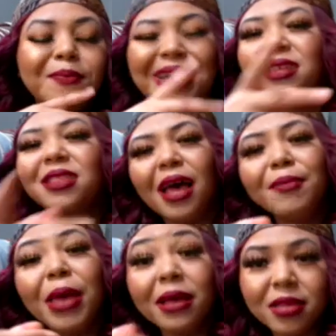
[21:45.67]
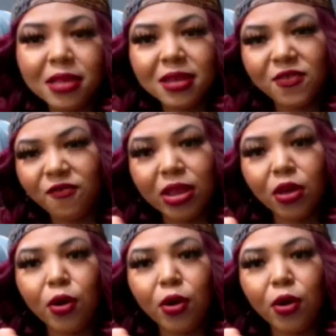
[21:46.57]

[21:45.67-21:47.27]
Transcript: the time y'all see this video,